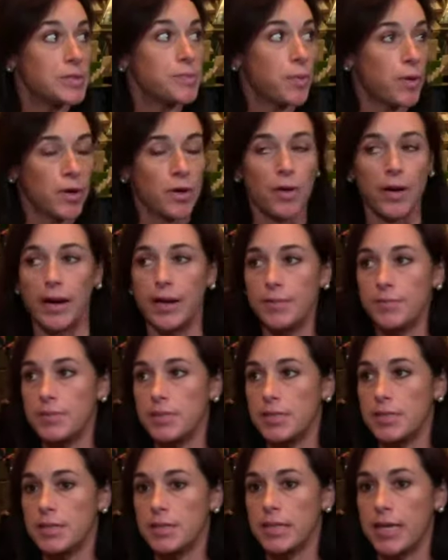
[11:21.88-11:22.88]

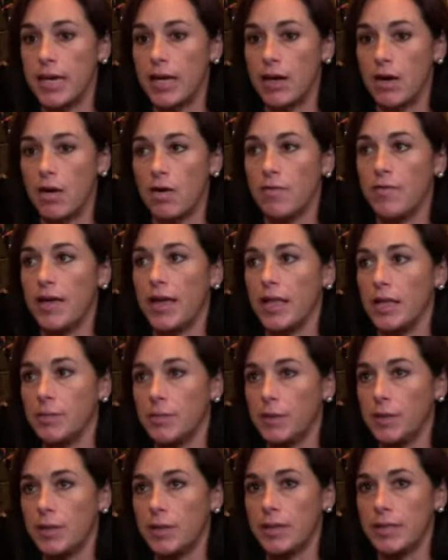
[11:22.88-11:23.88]
programs that are
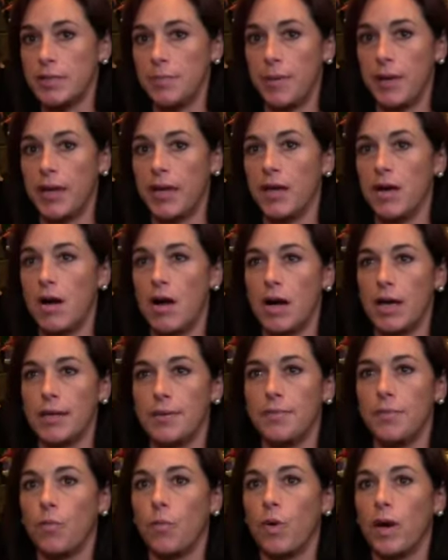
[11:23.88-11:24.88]
available depending
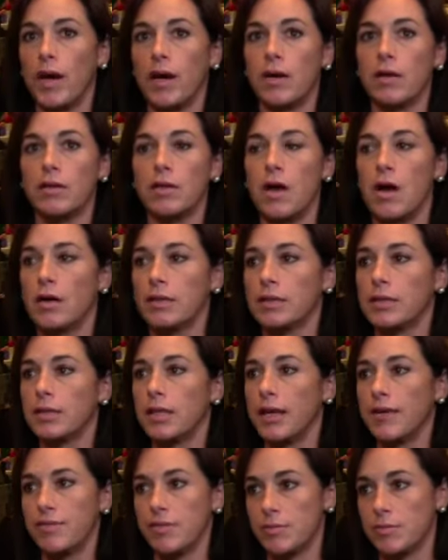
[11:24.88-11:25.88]
on where along the
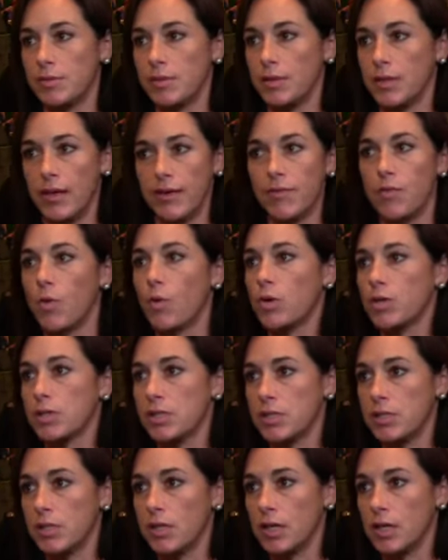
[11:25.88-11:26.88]
life
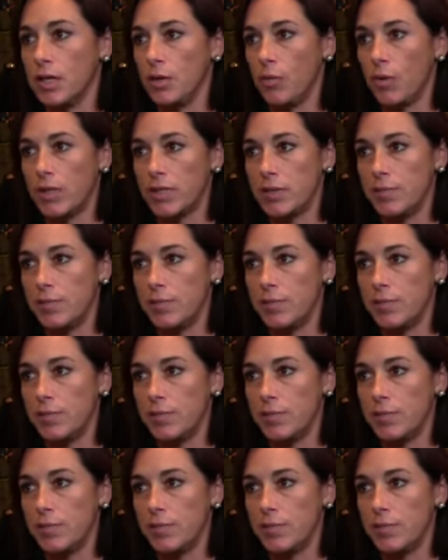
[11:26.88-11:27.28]
course you want to